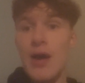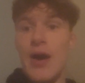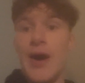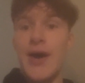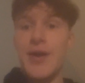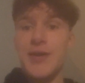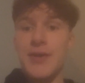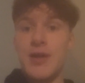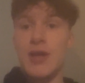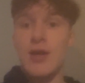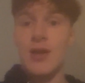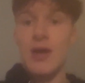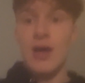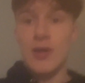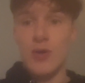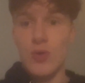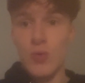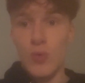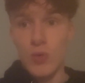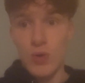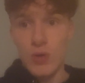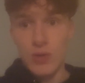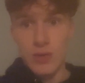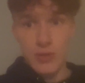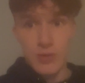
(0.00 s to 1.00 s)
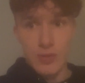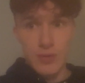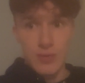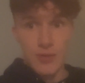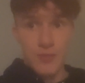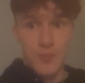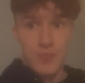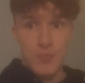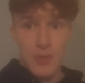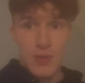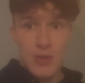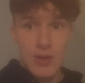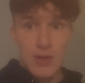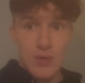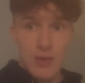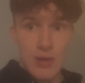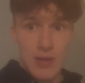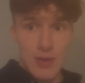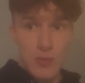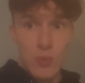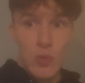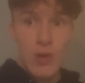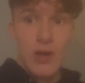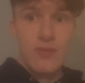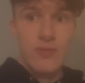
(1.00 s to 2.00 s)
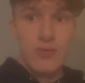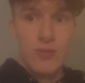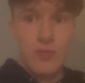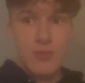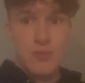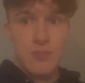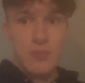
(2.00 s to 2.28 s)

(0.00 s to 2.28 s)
and then I go on to like whatever